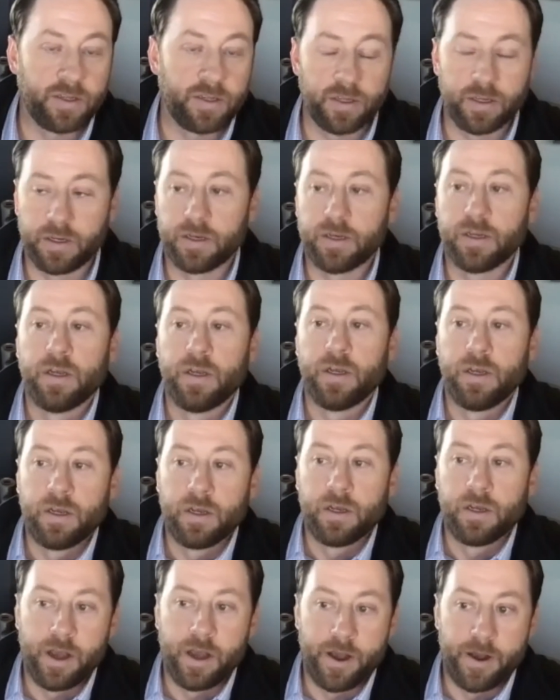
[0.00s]
And
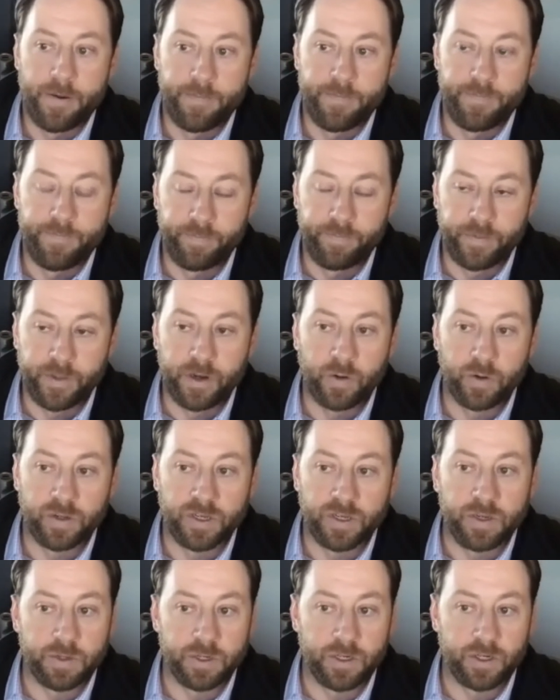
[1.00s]
it
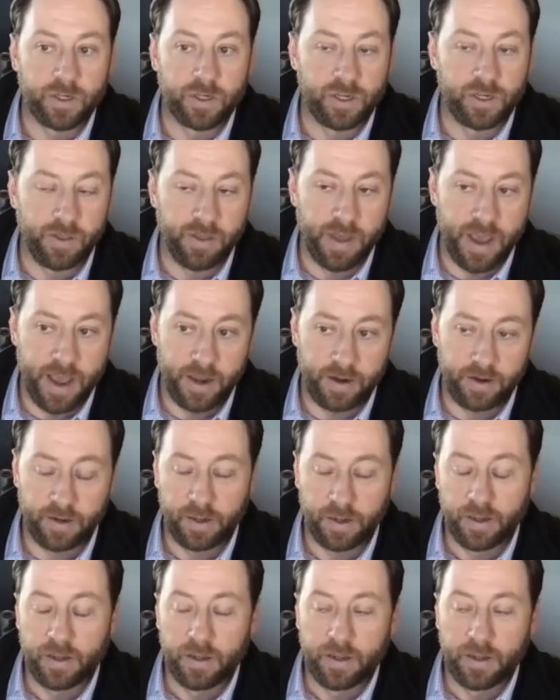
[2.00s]
seems interesting that
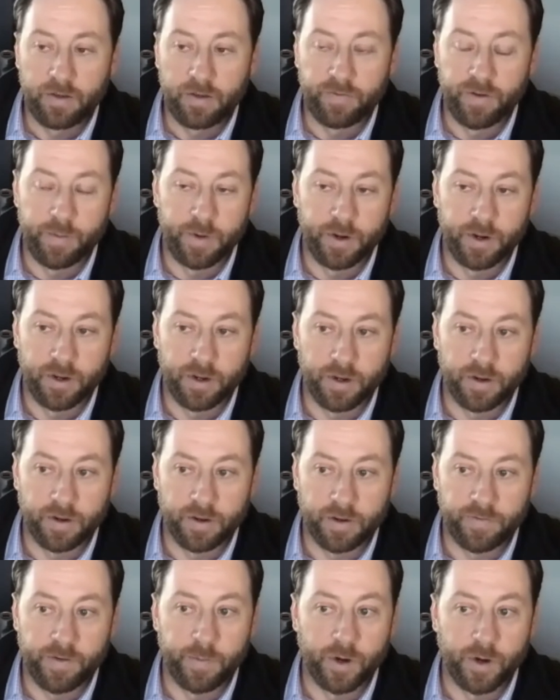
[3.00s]
from
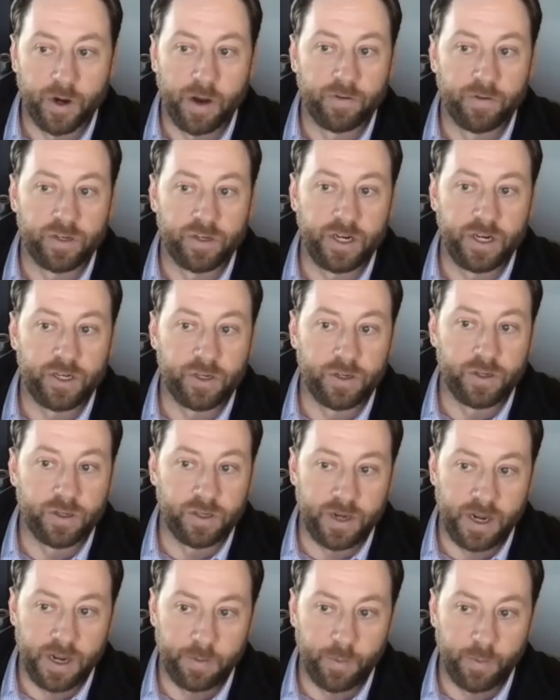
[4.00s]
a conversational
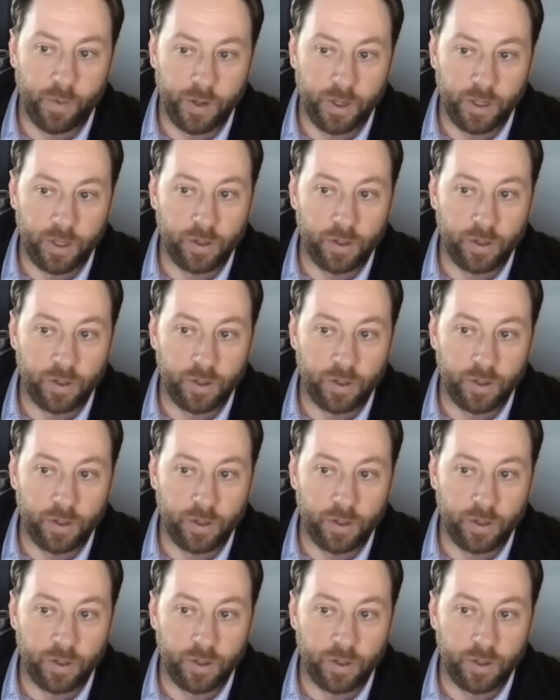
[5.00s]
standpoint,